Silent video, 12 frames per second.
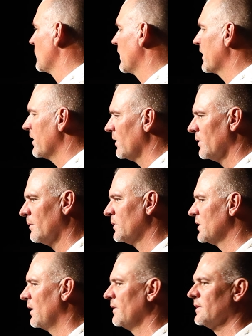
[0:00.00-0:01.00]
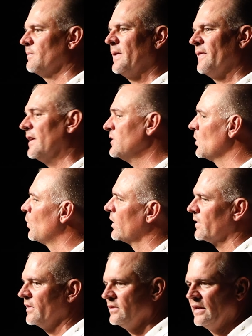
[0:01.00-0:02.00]
want to kill themselves, and man, that's the
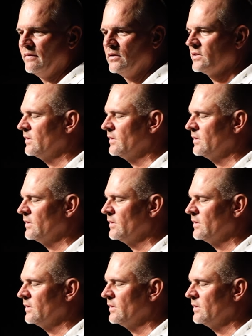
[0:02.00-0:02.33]
work of the devil.